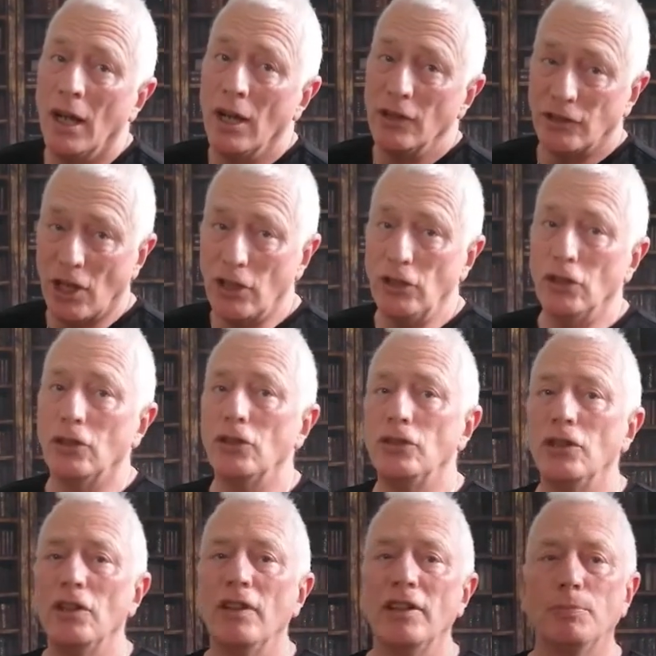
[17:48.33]
So you could
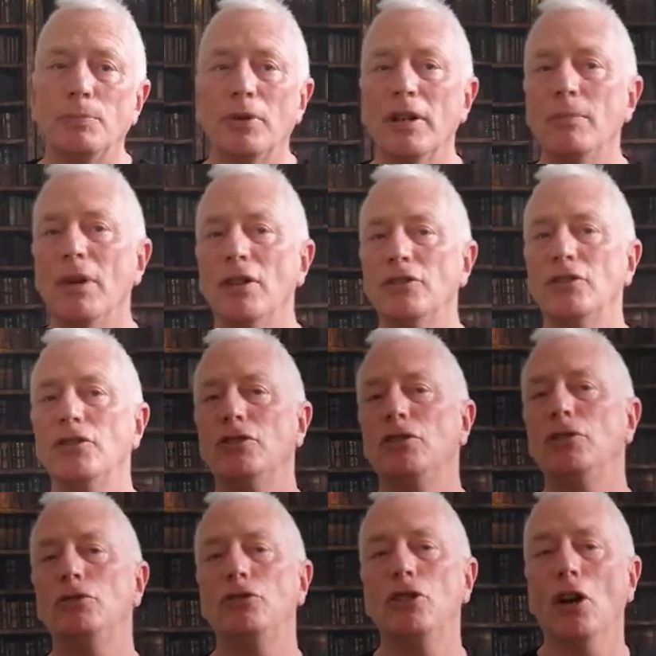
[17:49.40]
do this pretty much as
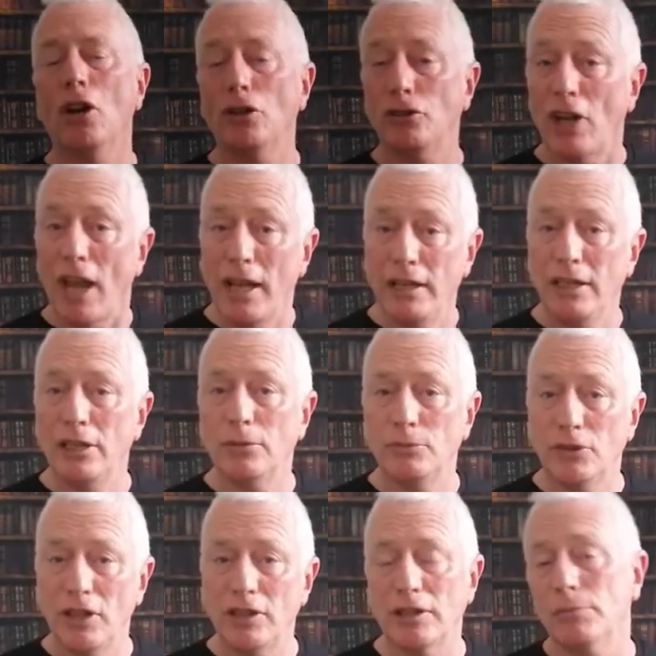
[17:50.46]
you charge any
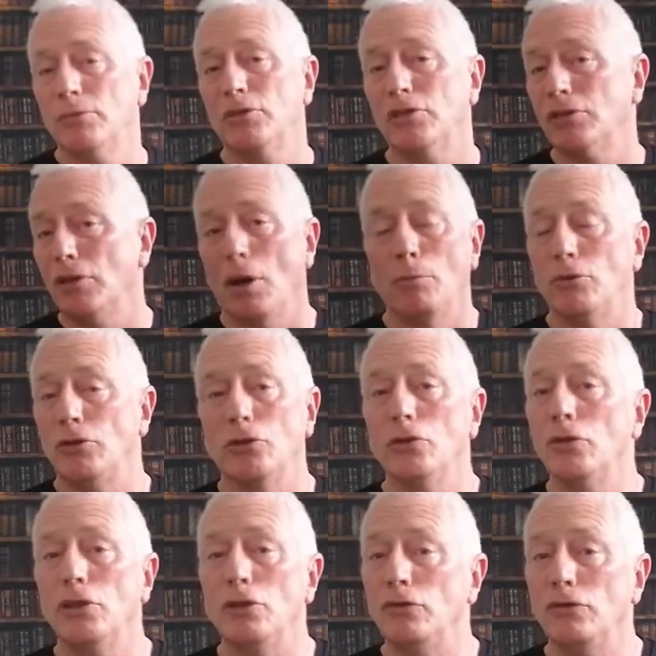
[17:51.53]
object. I'm sure
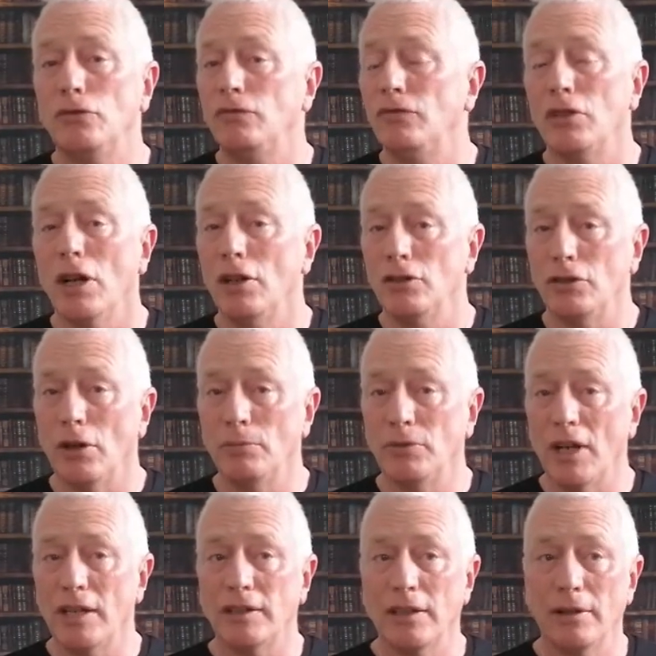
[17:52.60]
you've charged
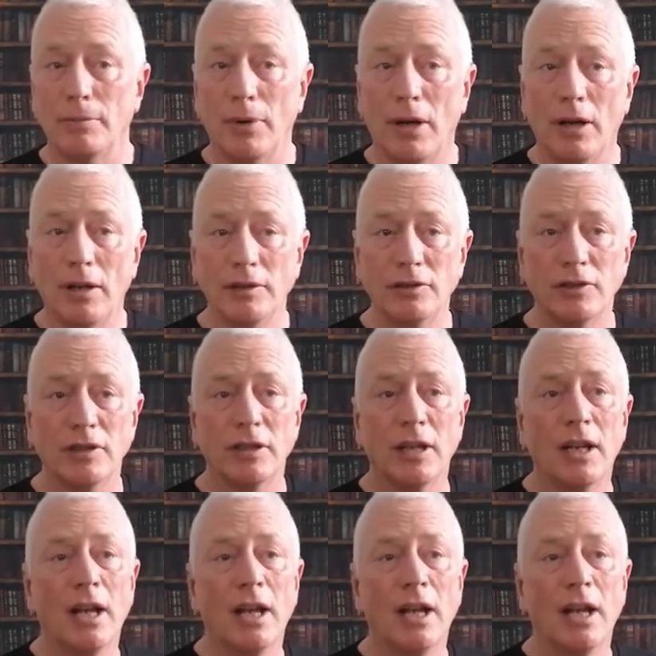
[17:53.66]
objects in the past.